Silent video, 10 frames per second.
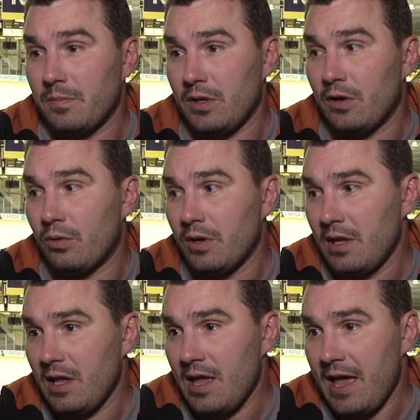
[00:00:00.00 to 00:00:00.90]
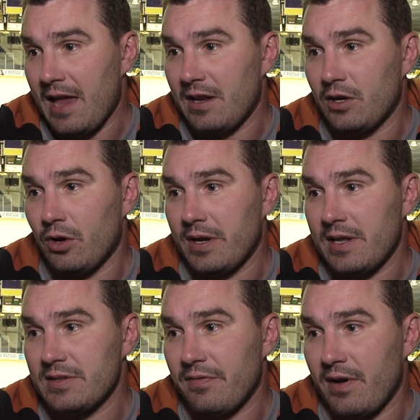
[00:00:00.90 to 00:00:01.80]
you know. And, you know, it
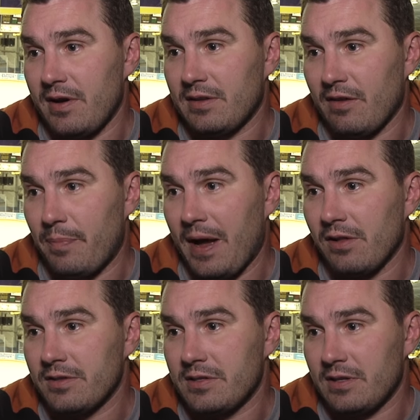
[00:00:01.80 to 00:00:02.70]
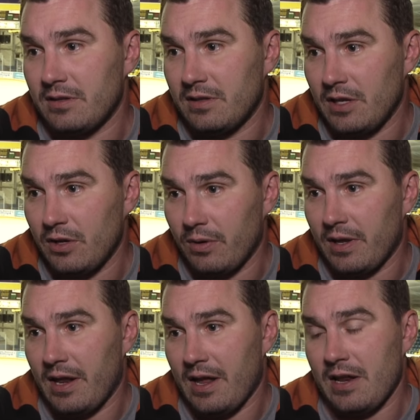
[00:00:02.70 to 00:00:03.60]
is a very tough balance, and, you know,
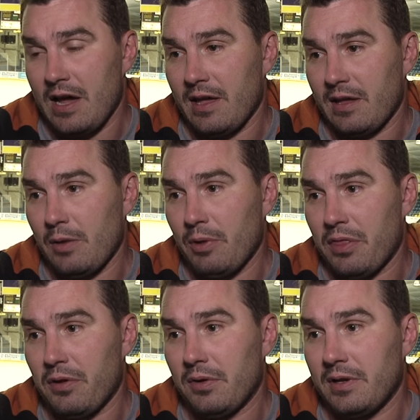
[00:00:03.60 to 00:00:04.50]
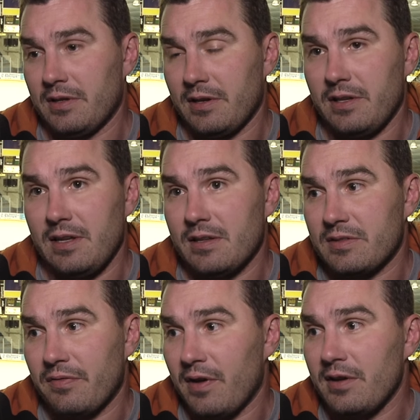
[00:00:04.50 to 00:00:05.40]
and I went through it in Dundee.
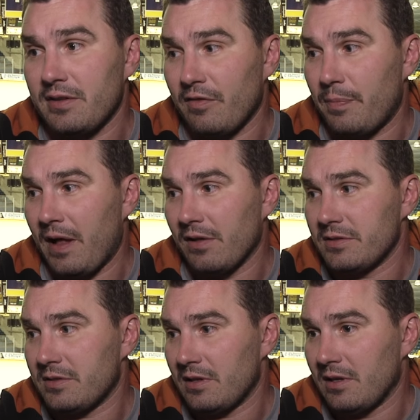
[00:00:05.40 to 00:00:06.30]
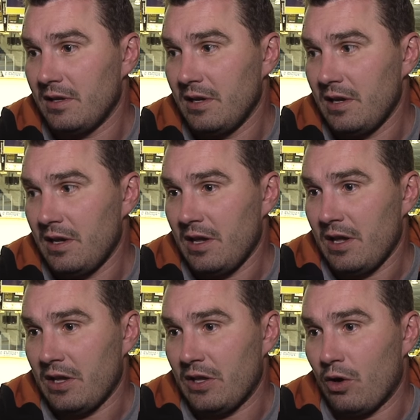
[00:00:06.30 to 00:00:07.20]
It's a very tough balance to,
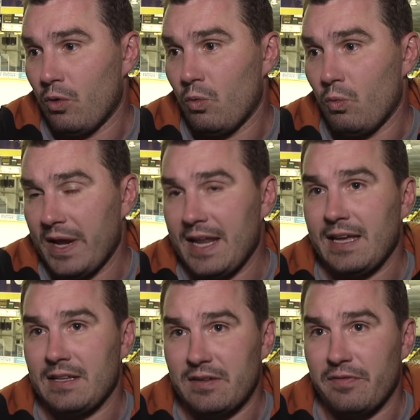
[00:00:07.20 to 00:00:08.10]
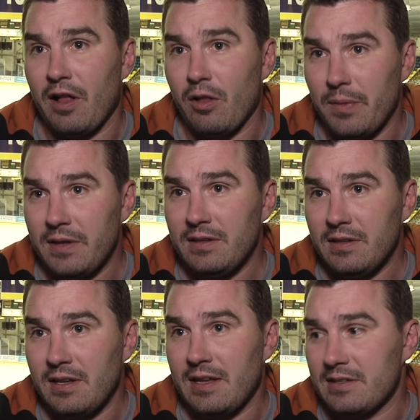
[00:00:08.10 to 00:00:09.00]
you know, winning and development
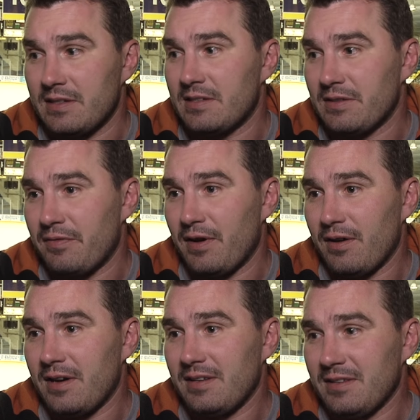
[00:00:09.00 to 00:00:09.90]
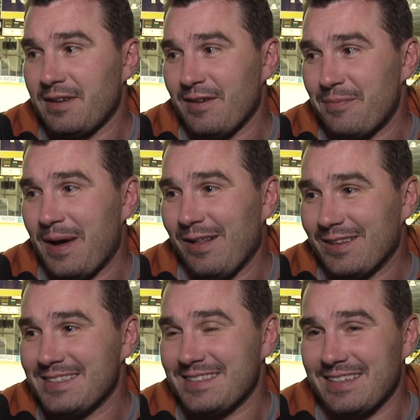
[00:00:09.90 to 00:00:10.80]
is a very tough
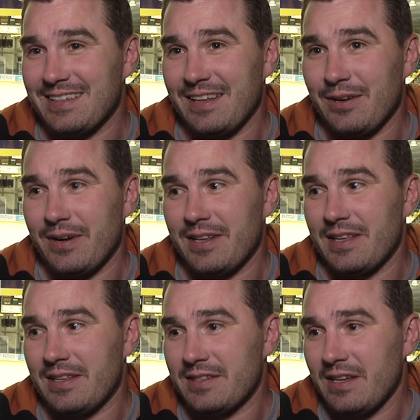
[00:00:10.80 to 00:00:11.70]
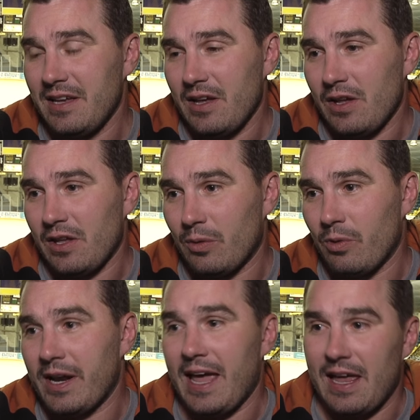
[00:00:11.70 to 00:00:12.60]
balance to, you know, and it's, on
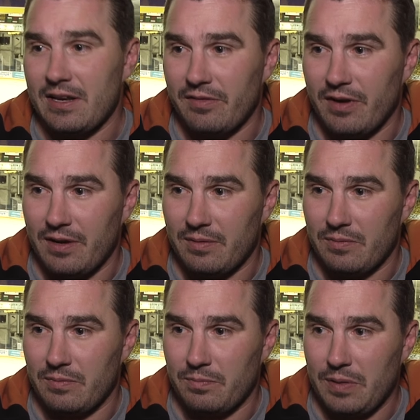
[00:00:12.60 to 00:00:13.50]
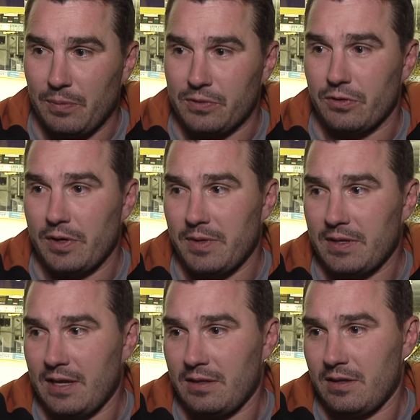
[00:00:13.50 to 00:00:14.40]
one hand, you've got people
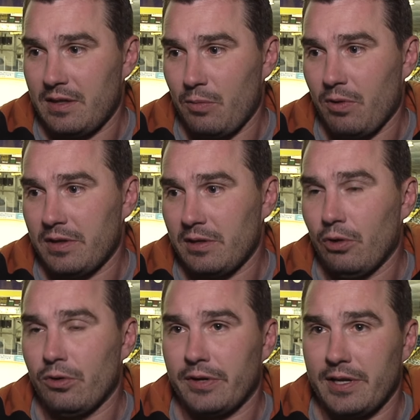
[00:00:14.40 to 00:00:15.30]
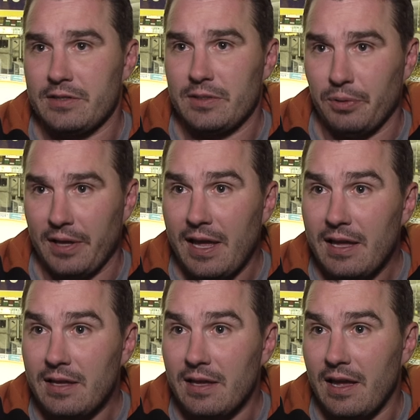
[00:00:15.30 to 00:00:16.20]
screaming that they want local kids to
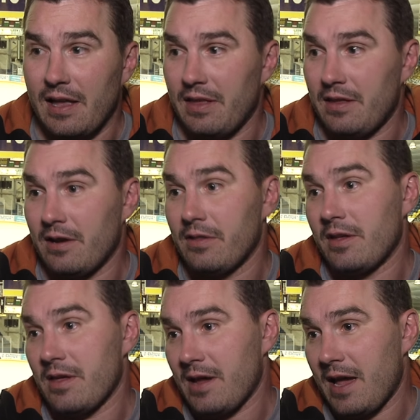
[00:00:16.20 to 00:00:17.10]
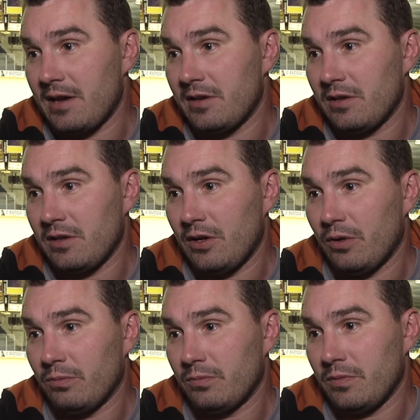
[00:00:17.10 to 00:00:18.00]
play, and then on the other hand, you know,